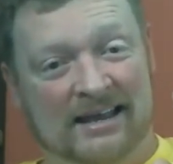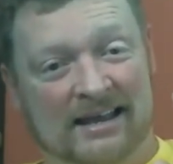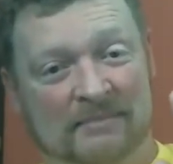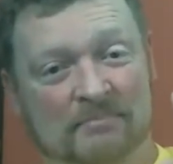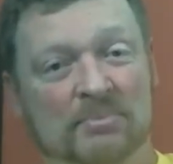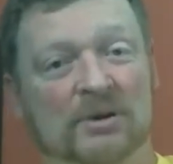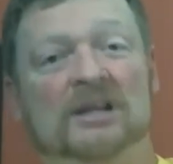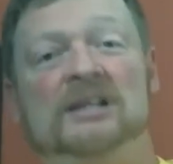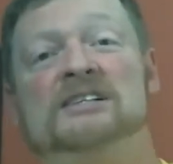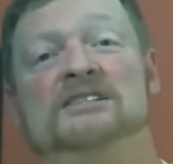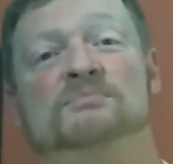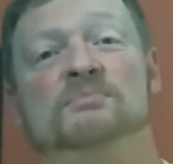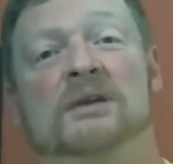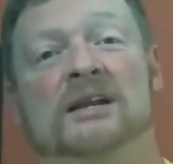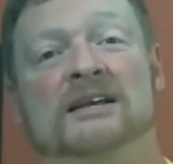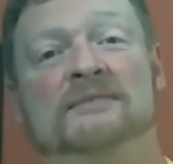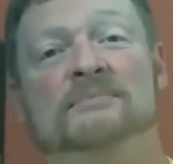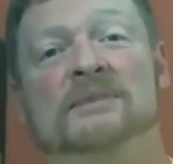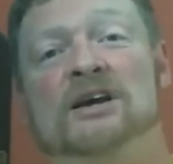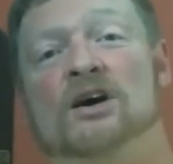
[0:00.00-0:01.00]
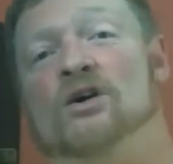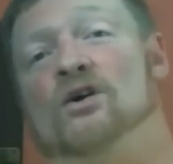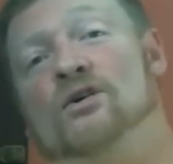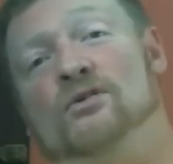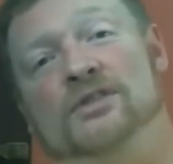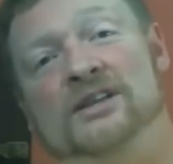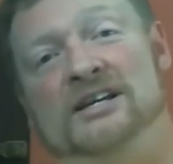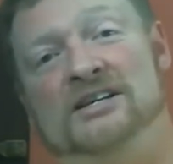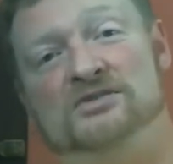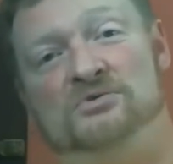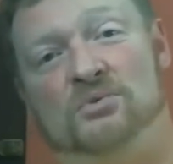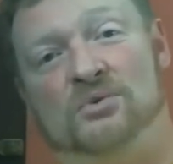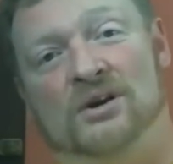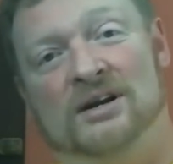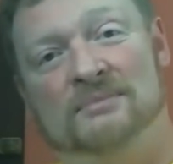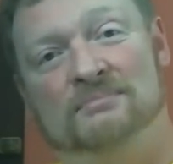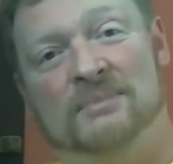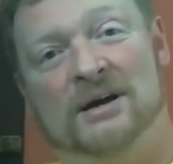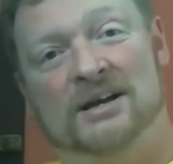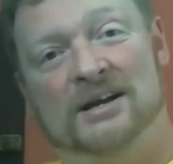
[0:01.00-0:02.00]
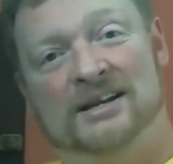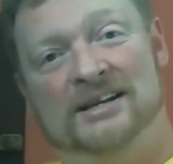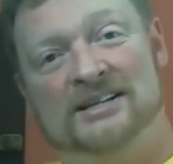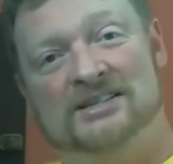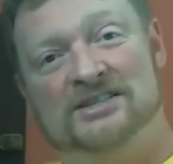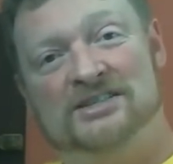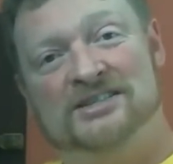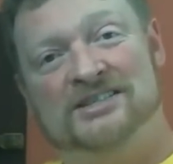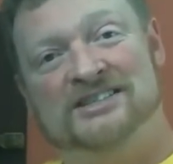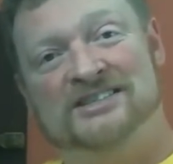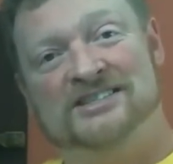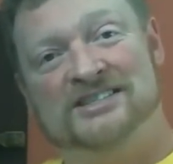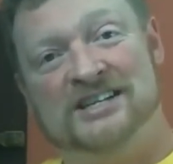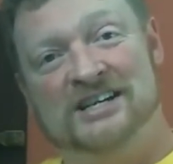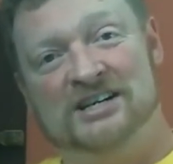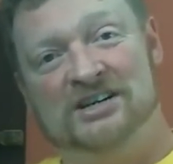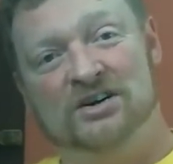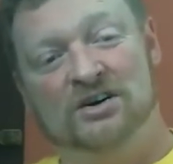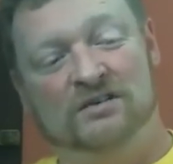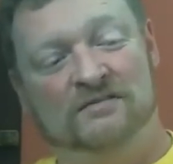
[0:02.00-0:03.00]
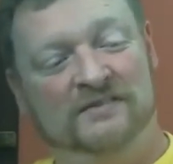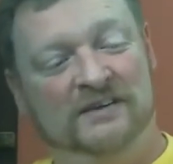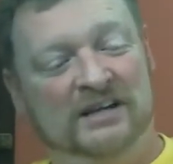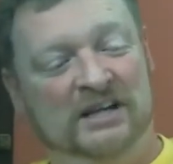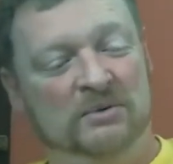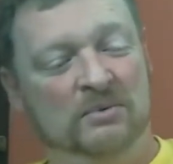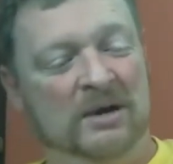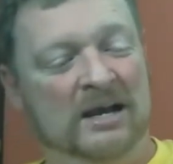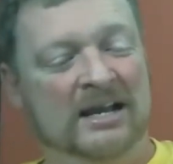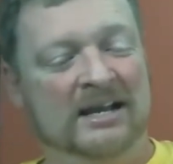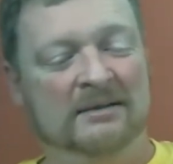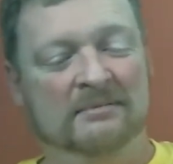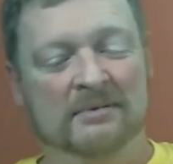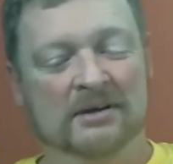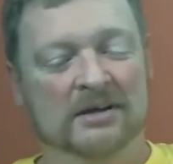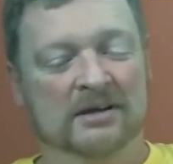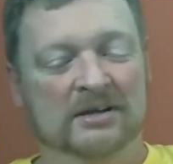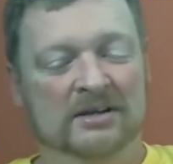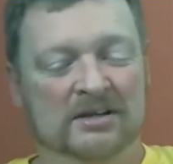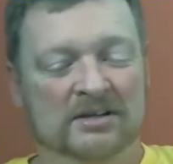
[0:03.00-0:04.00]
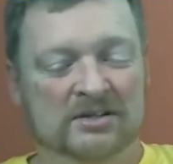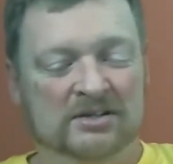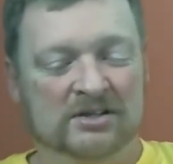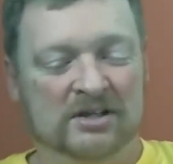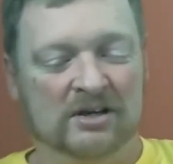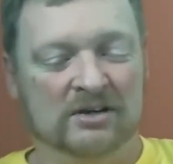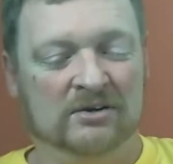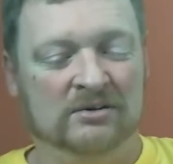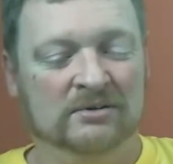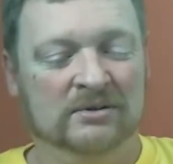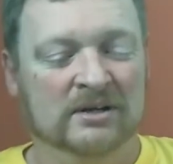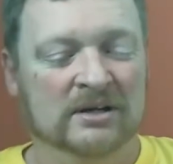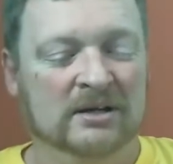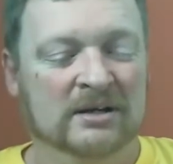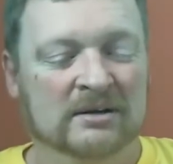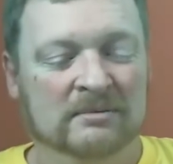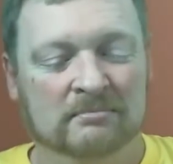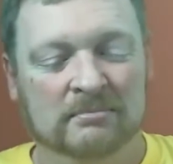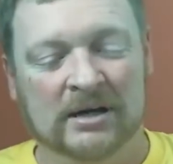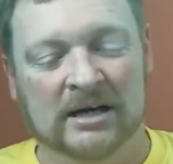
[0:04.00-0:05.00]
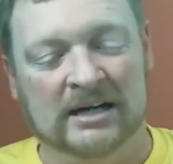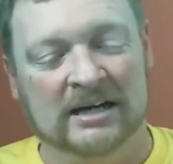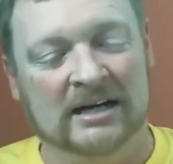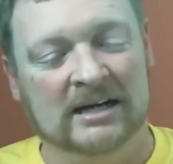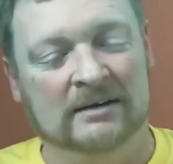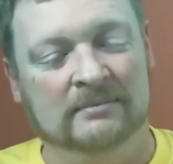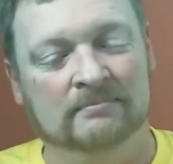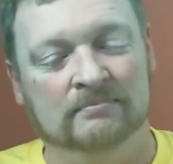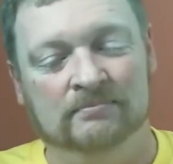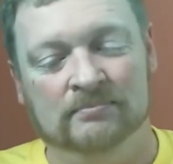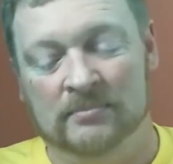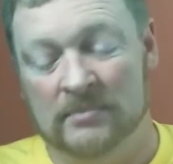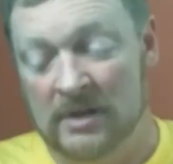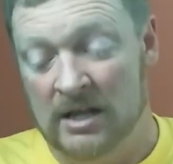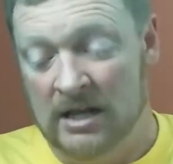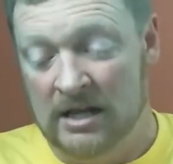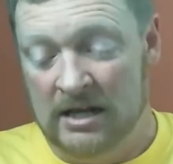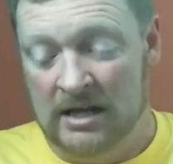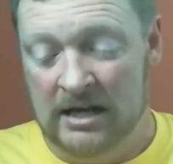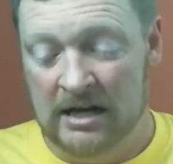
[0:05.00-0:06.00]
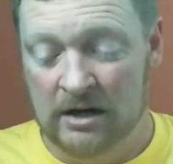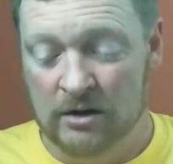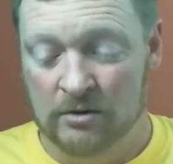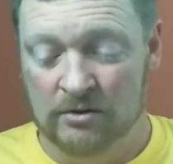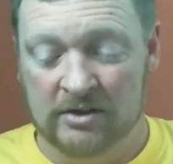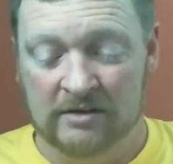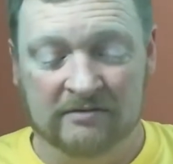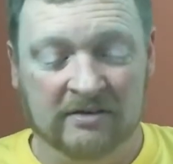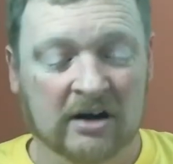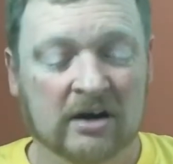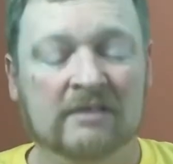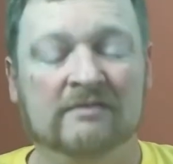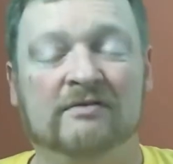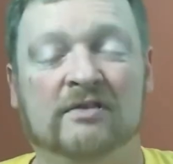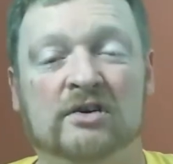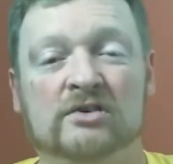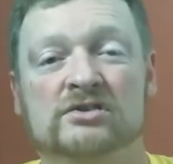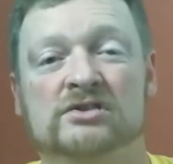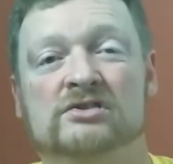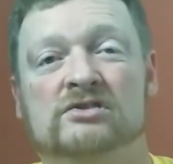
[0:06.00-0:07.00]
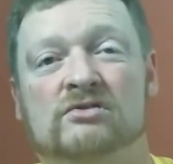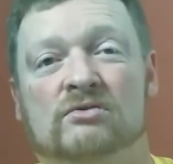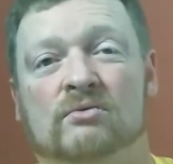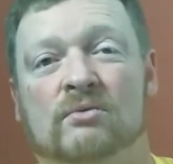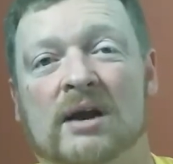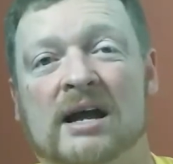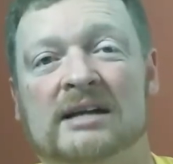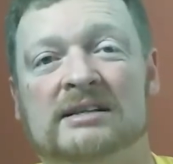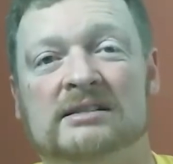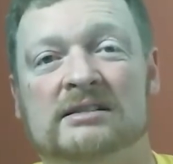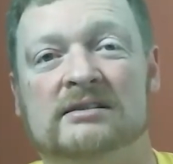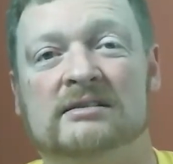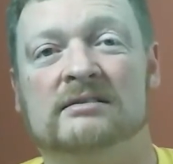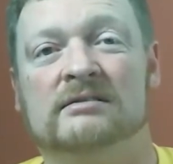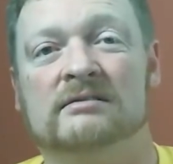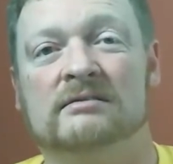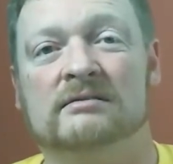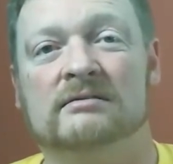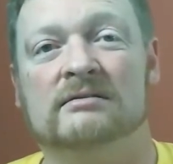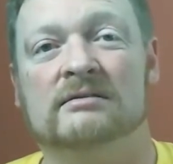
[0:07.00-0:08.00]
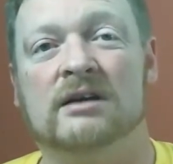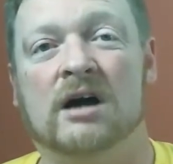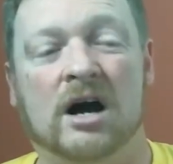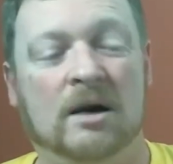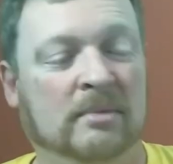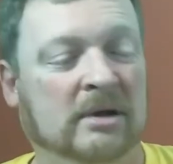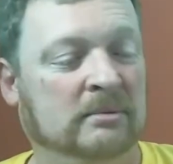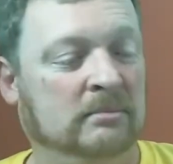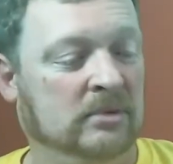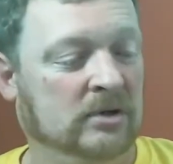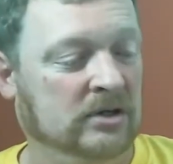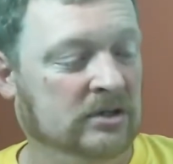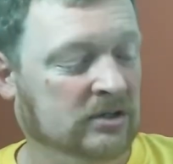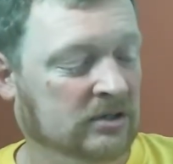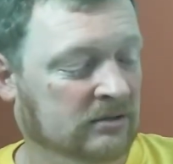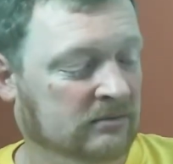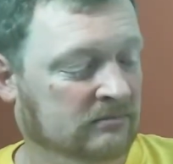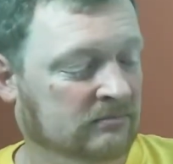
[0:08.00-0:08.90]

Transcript: please believe me, all these were in my list to send off anyway. So, but here, the very first direct comic book,